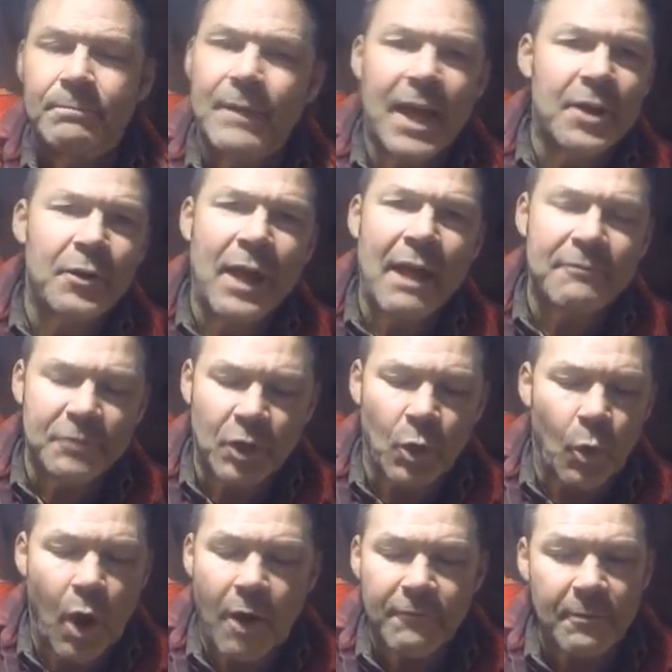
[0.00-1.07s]
I don't have to
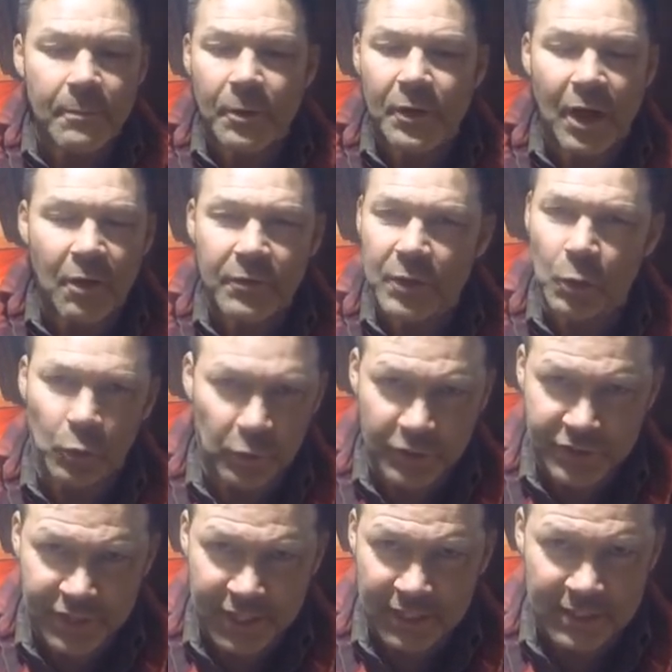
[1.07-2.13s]
go off about how the older
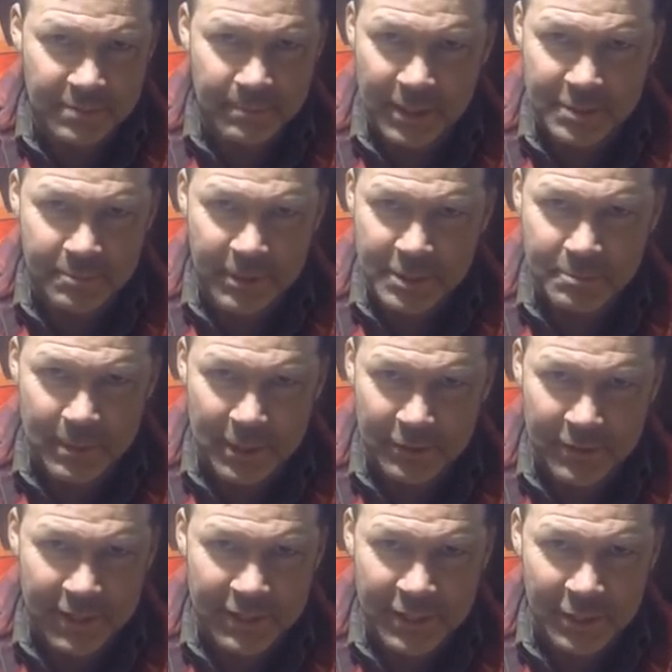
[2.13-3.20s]
steel is much, much better
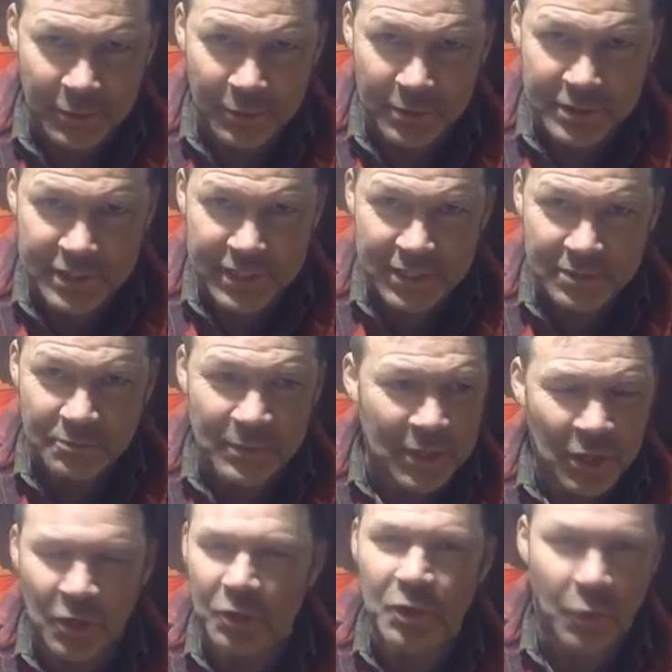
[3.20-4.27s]
than the newer steel. We
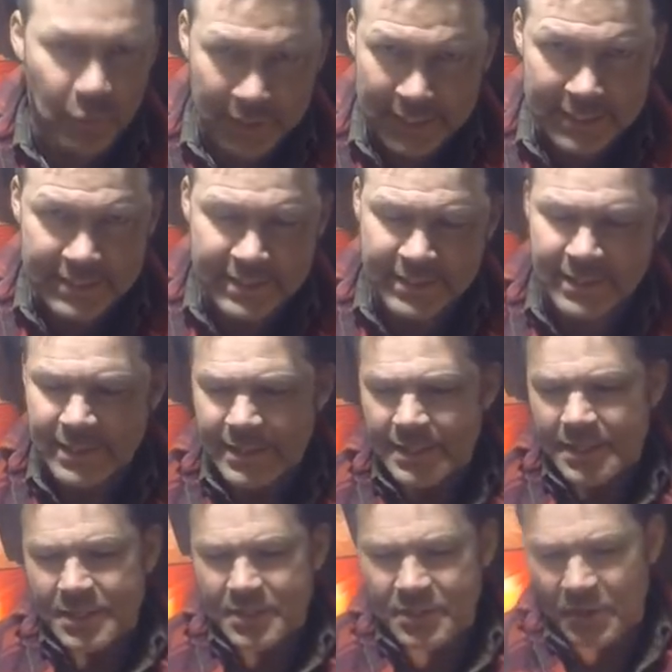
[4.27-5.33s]
all know it is.
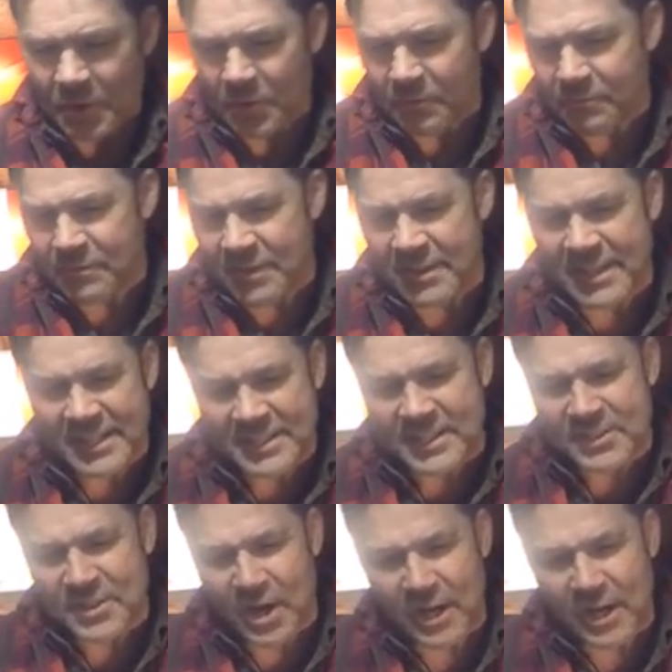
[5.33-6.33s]
So this has